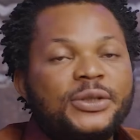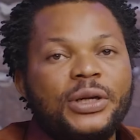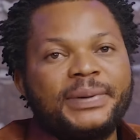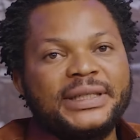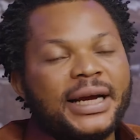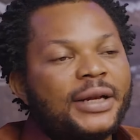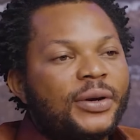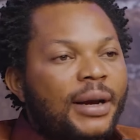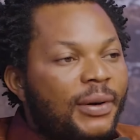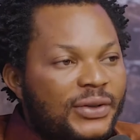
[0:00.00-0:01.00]
only person that can
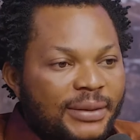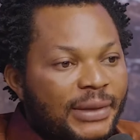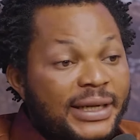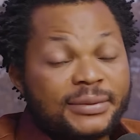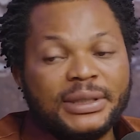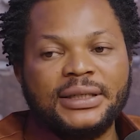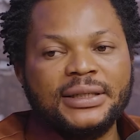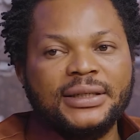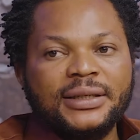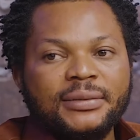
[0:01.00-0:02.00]
talk about him now is me,
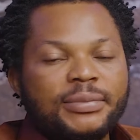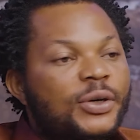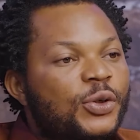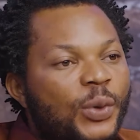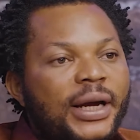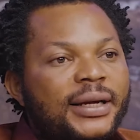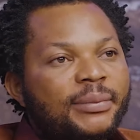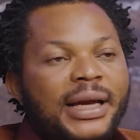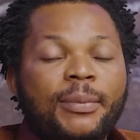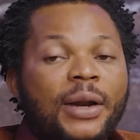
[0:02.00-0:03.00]
because why?
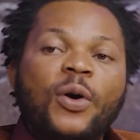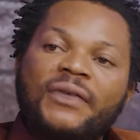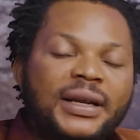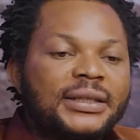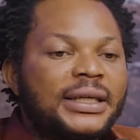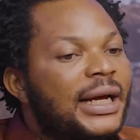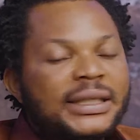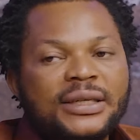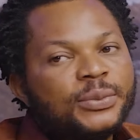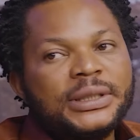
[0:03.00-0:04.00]
Me, I'm an orphan. He
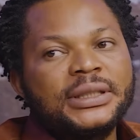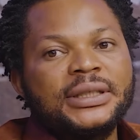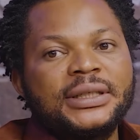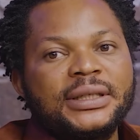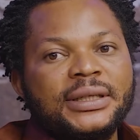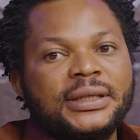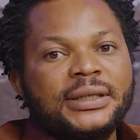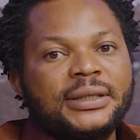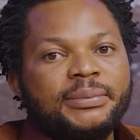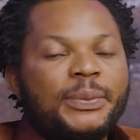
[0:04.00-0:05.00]
can't kill me.
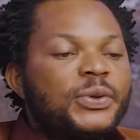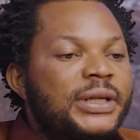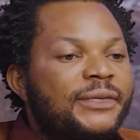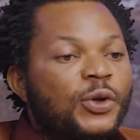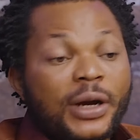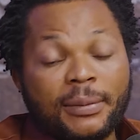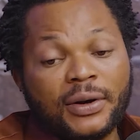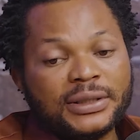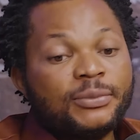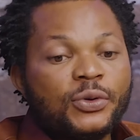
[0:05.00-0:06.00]
People say if you talk
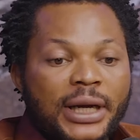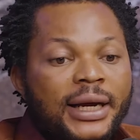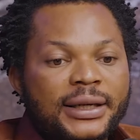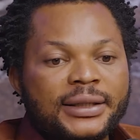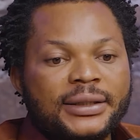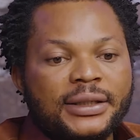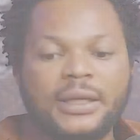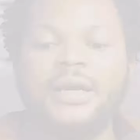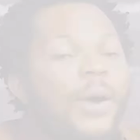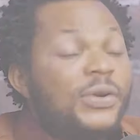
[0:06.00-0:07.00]
about him, you die.
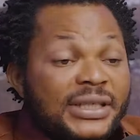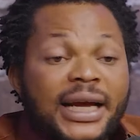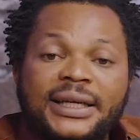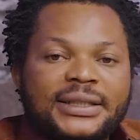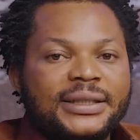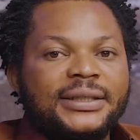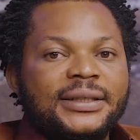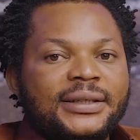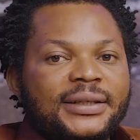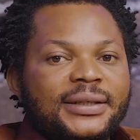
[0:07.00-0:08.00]
I was scared.
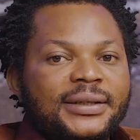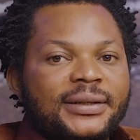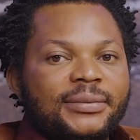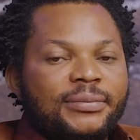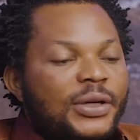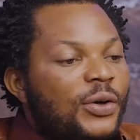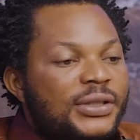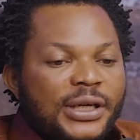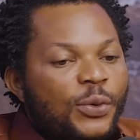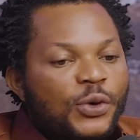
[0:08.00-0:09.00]

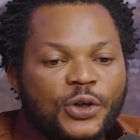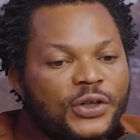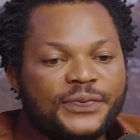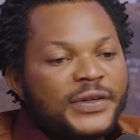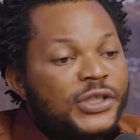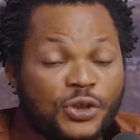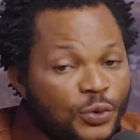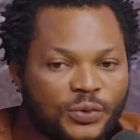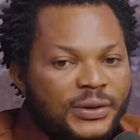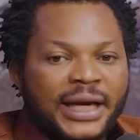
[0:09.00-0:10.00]
Because he will just finish
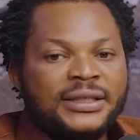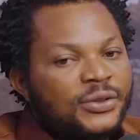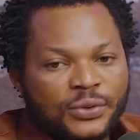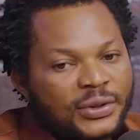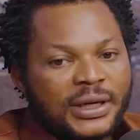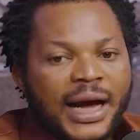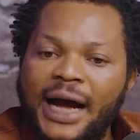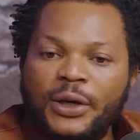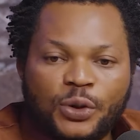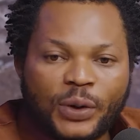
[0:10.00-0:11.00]
you. That is the truth.
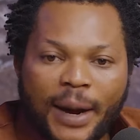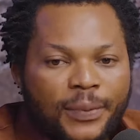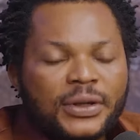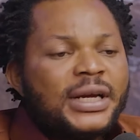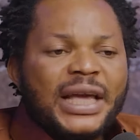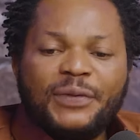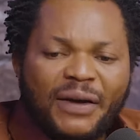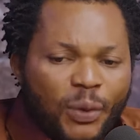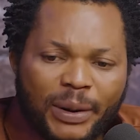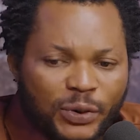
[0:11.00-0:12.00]
How it will happen? If you
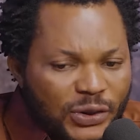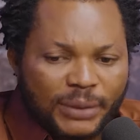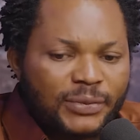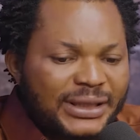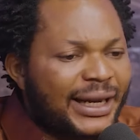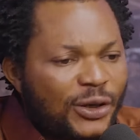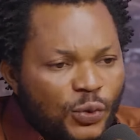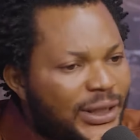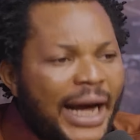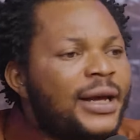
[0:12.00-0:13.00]
have a problem with him, it's either
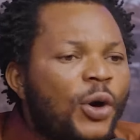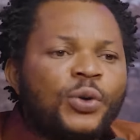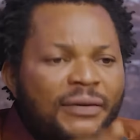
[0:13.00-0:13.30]
you die or you have